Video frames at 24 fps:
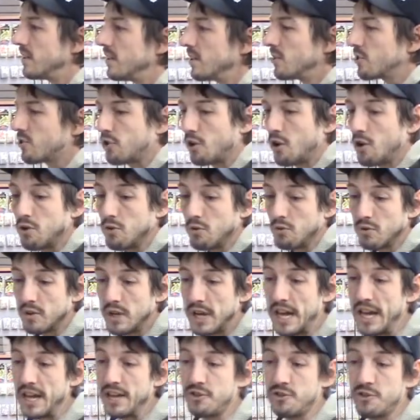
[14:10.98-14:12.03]
So
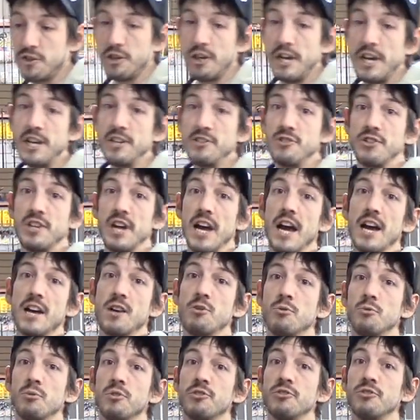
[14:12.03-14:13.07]
H&H
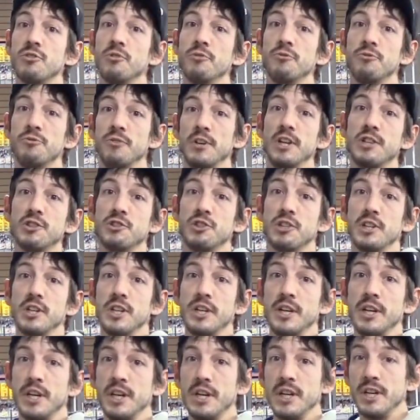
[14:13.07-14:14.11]
Tackle was
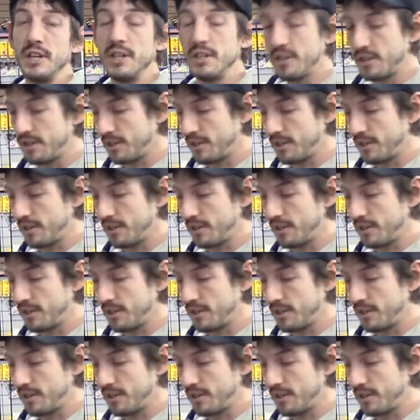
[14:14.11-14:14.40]
officially